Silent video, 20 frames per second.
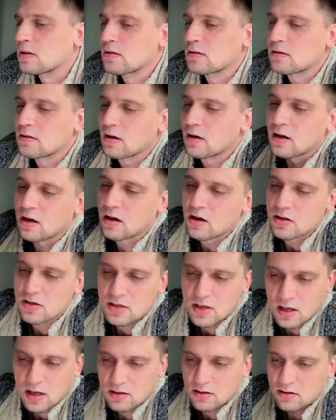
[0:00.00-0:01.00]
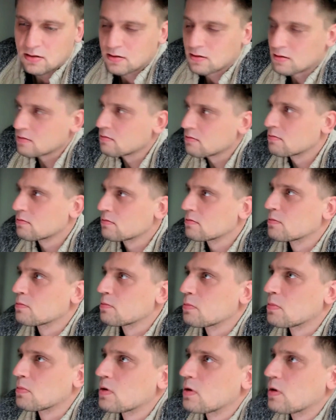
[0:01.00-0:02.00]
I consult
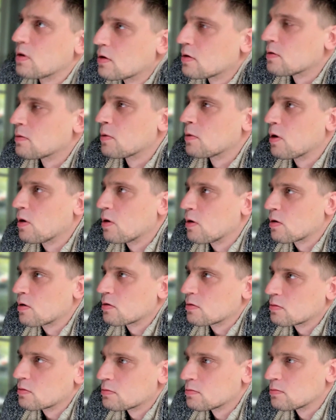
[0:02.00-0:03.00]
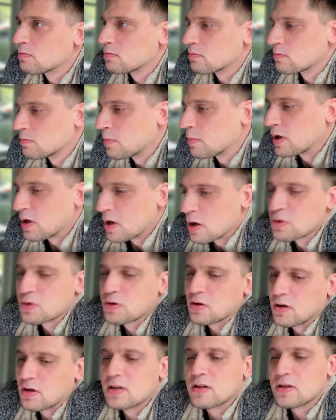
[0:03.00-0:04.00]
on, or
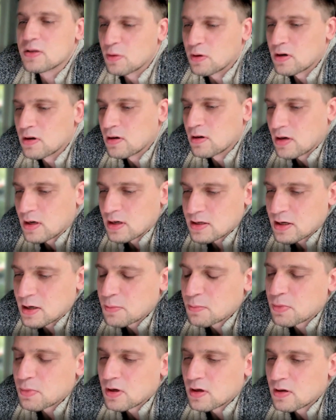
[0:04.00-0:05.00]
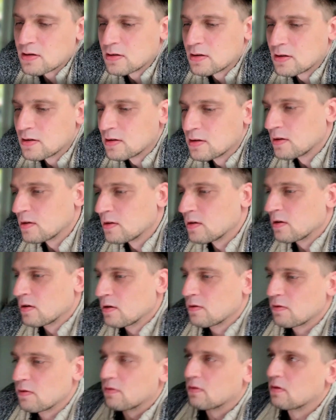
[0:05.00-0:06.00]
BRINOTION is one example
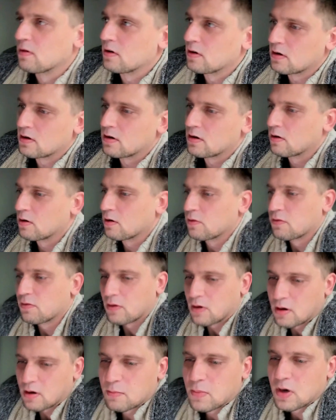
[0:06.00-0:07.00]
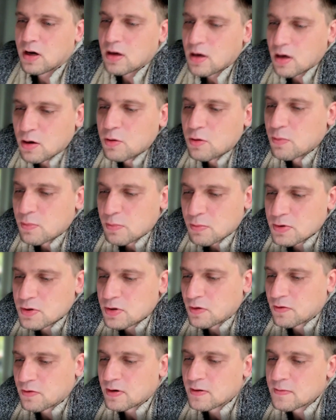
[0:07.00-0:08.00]
of my own
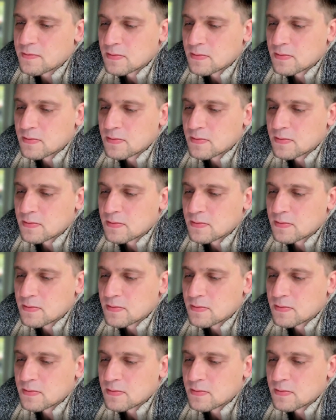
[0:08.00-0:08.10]
software.